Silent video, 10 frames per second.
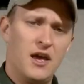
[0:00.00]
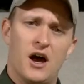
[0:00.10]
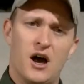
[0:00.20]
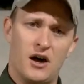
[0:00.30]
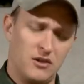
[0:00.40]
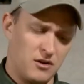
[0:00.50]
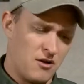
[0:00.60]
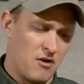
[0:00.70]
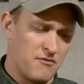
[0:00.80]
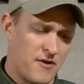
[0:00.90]
A little
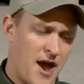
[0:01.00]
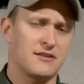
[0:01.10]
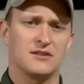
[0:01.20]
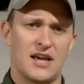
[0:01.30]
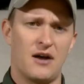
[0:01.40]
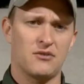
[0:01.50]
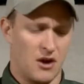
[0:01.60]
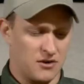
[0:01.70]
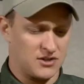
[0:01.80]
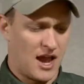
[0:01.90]
known fact that's out there is